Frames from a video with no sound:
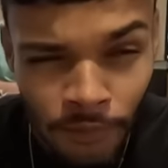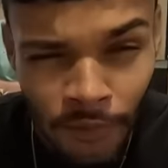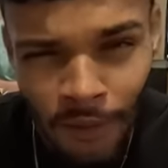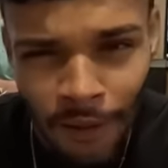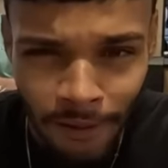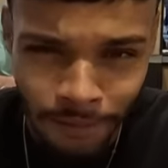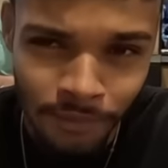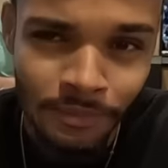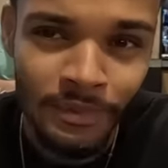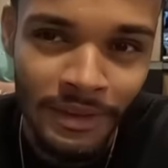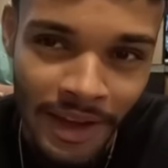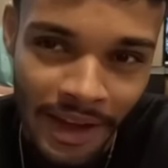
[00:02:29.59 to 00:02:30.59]
If you if
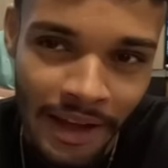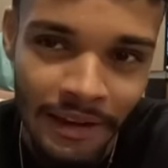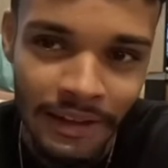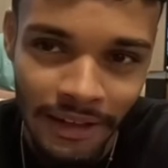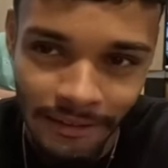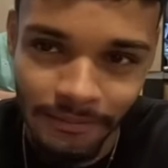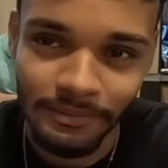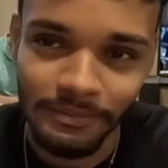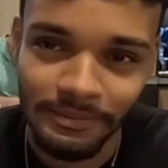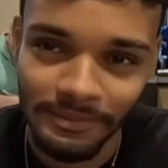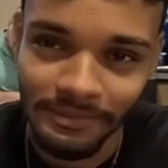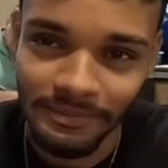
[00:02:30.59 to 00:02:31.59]
you see when my mother
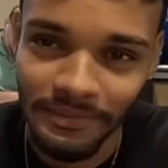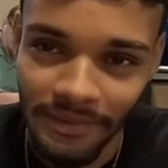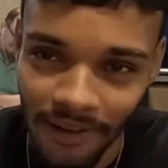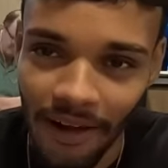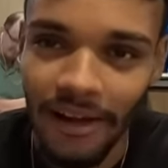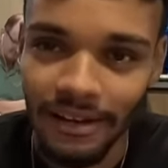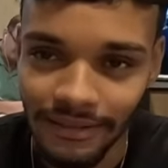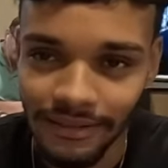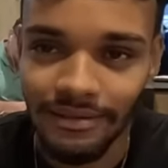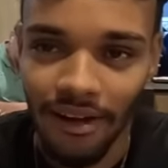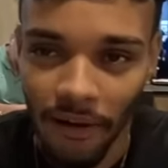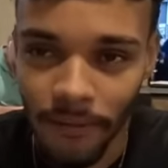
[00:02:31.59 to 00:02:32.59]
make, you will like.
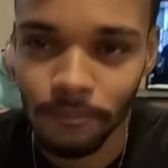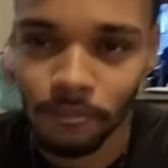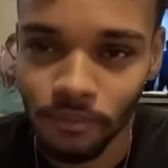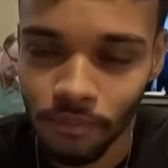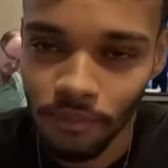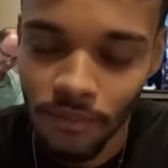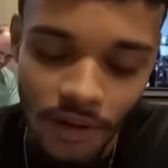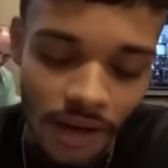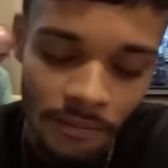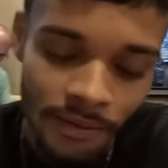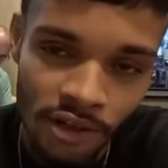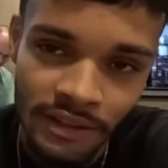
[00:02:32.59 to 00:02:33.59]

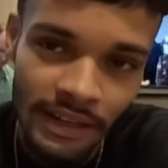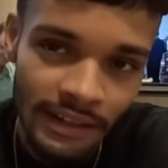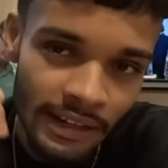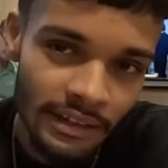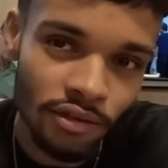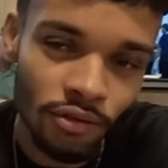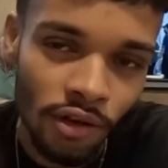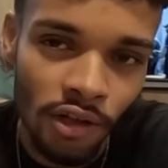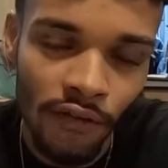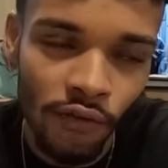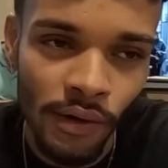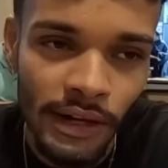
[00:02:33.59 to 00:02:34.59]
It's because that, that
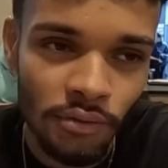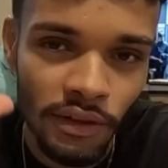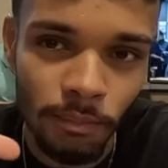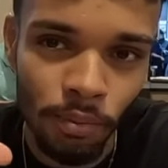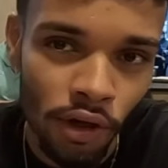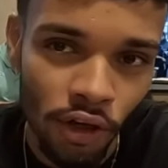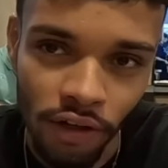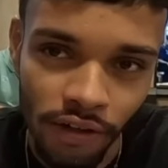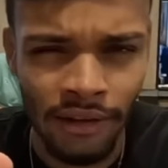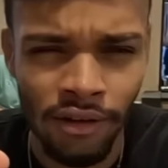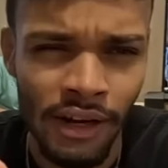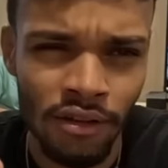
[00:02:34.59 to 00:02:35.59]
stroganoff rice with pork.
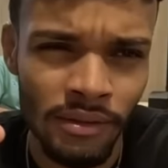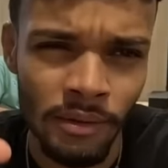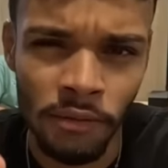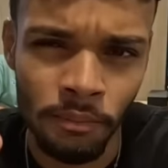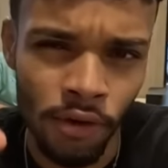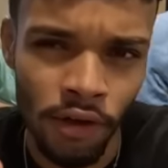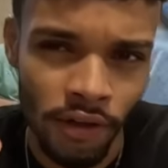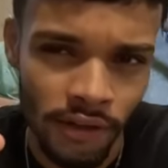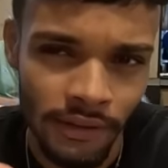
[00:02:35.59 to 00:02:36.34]
I don't like so much pork.